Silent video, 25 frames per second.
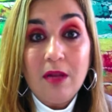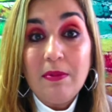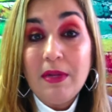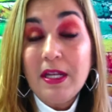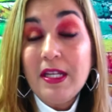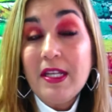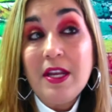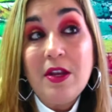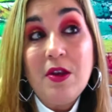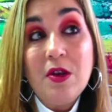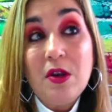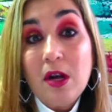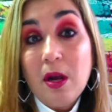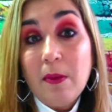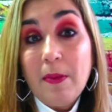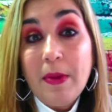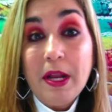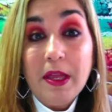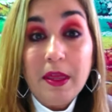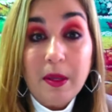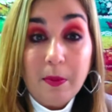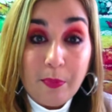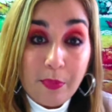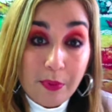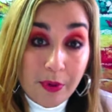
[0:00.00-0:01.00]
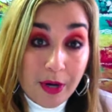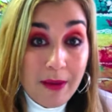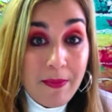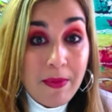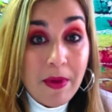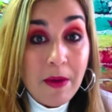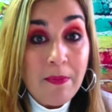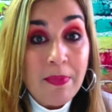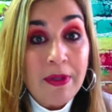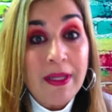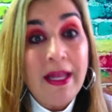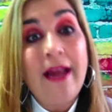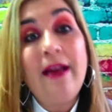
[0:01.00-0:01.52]
let's say you come in at the
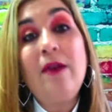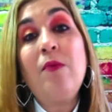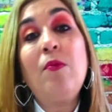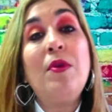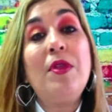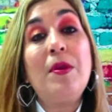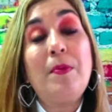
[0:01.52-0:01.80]
premium plan, well,